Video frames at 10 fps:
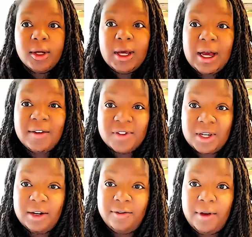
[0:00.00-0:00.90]
have
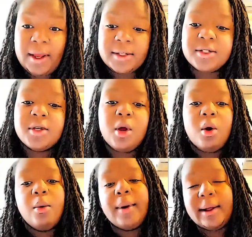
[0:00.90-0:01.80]
side effects?
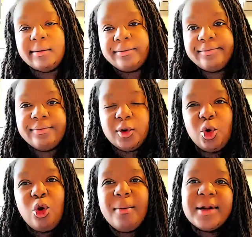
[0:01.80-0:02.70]
Well,
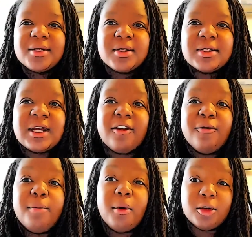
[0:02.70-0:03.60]
all medicines have
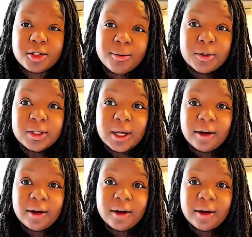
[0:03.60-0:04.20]
possible side